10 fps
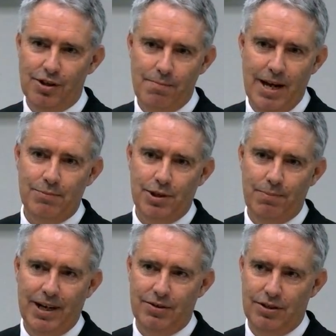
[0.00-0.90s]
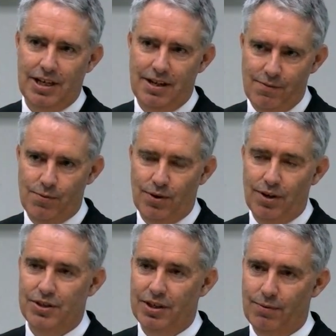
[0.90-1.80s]
on the maps about sea level
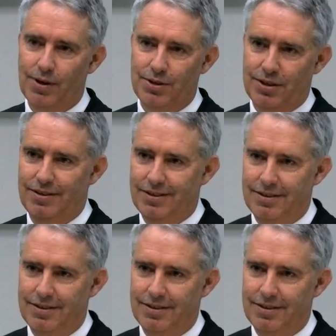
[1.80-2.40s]
rise and erosion.